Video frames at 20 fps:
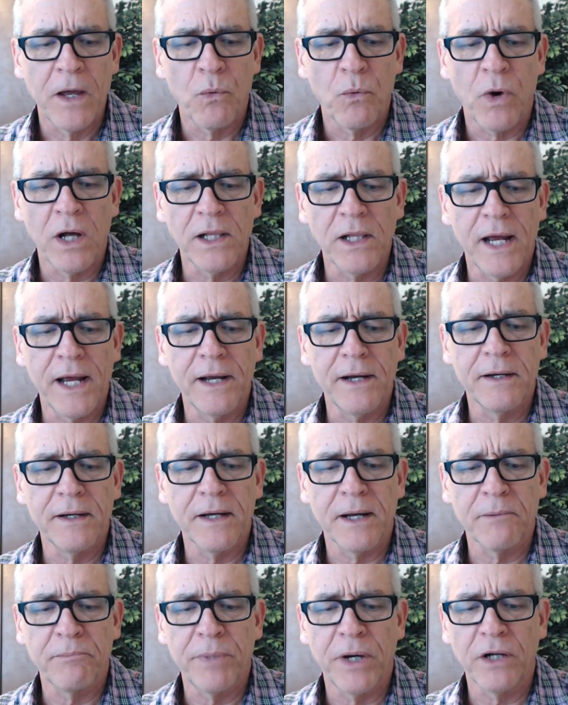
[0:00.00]
While I
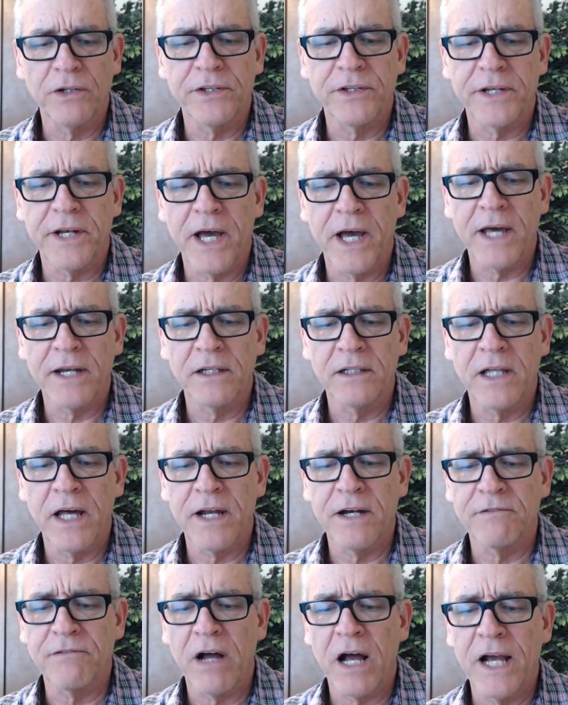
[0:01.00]
uh, belted a
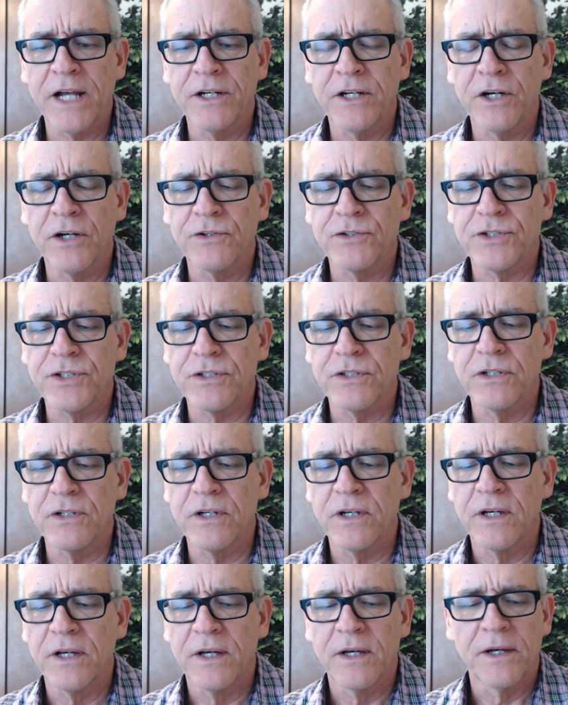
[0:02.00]
lot of high notes, he
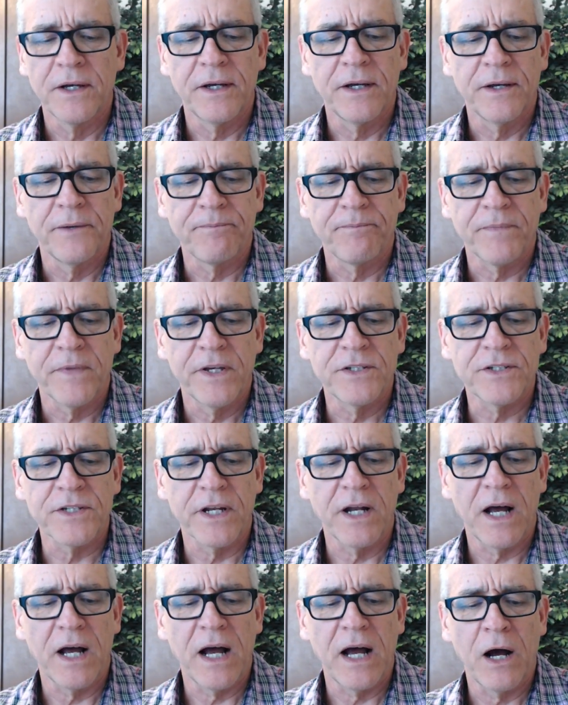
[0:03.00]

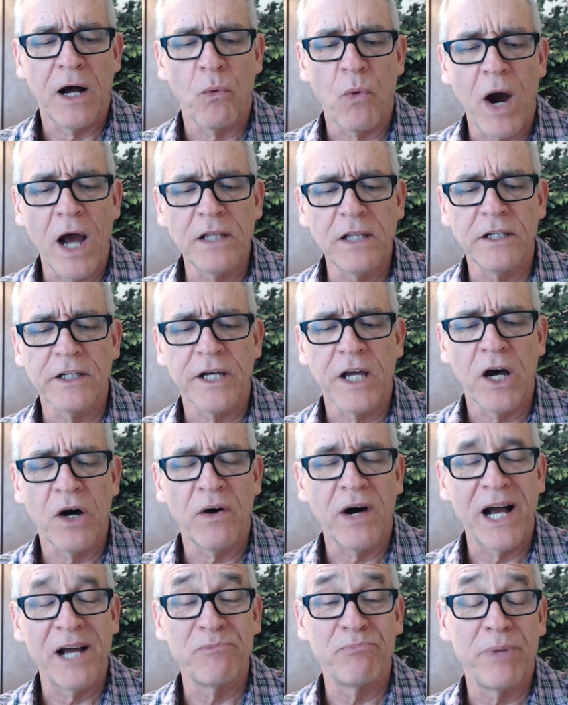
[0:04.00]
said, a while
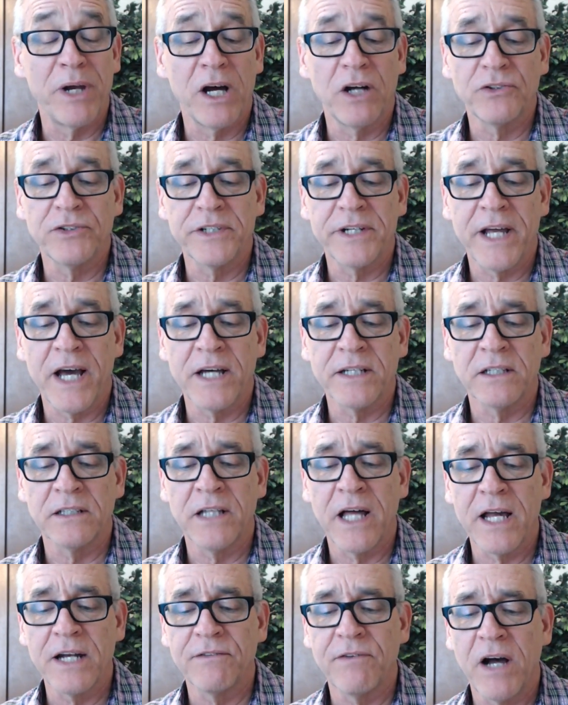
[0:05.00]
ago, I belted out a
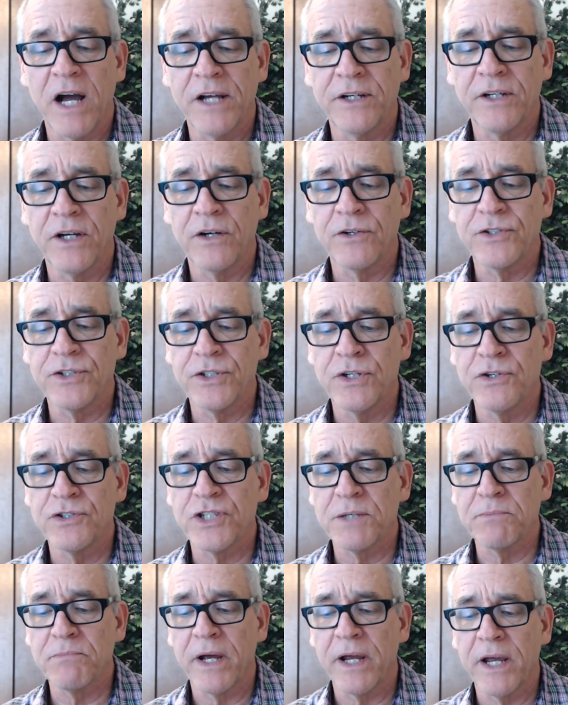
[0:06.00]
lot of high notes
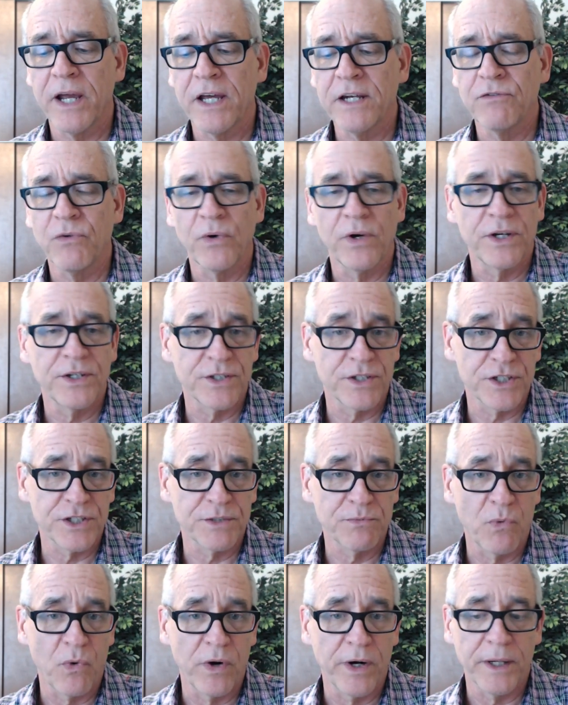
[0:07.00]
using my head voice
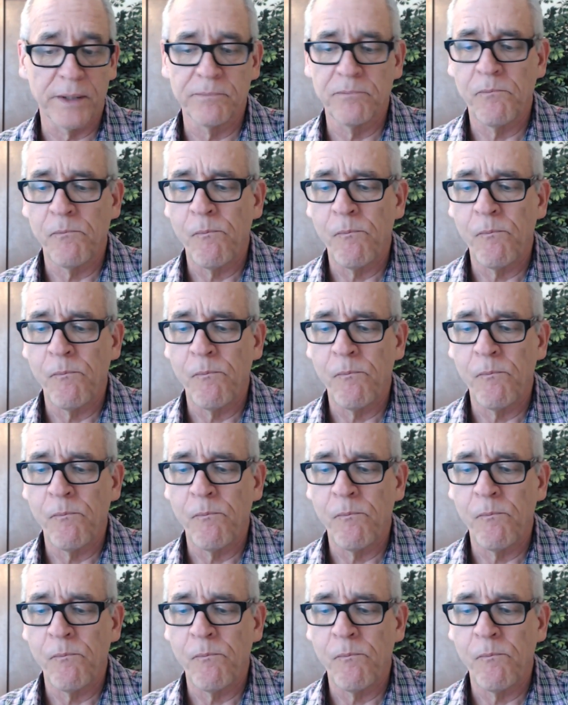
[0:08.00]
this morning.